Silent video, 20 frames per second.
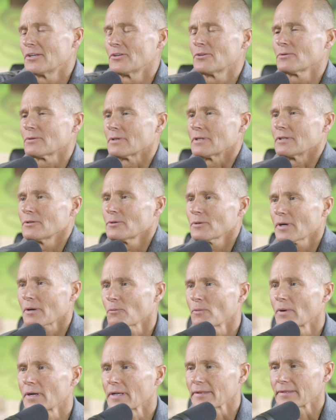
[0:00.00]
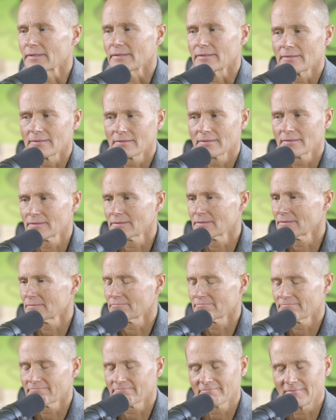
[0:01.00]
You are one of
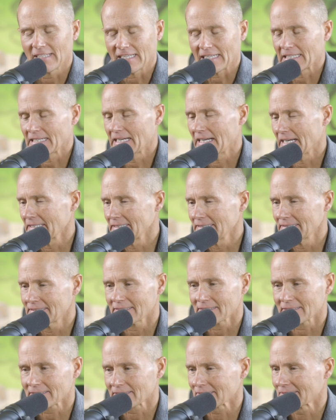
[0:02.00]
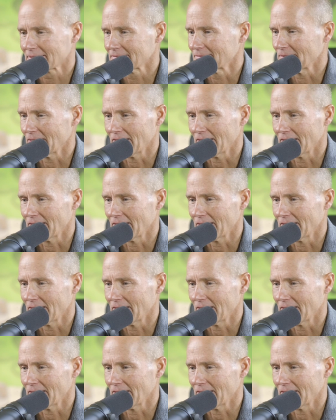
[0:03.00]
the kindest